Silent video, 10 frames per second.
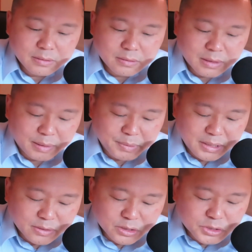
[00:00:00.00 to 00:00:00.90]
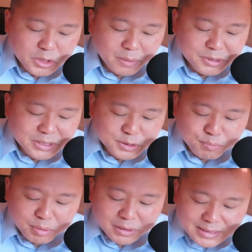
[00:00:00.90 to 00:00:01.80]
I mean, here the psalmist is
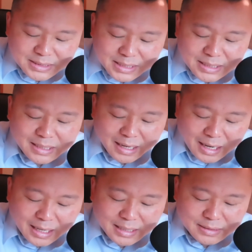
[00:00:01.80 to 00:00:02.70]
blessing God,